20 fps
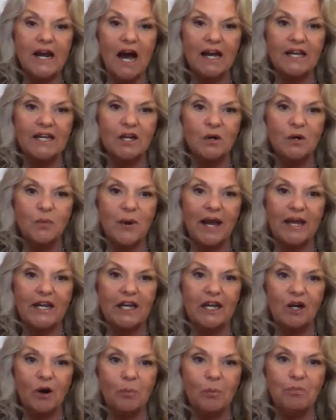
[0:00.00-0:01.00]
I did not
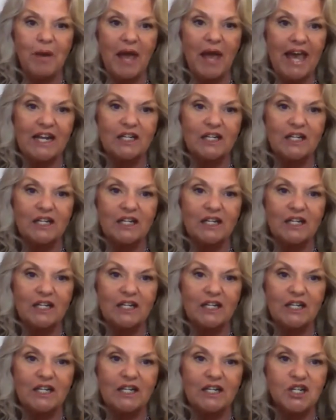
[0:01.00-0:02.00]
get a regular
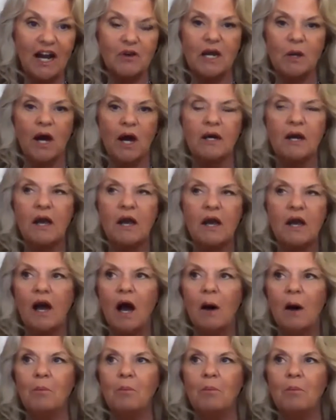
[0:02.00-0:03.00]
paycheck from
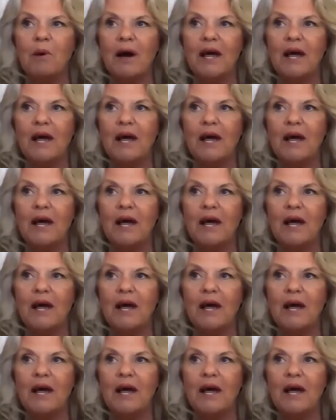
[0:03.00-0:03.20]
anyone,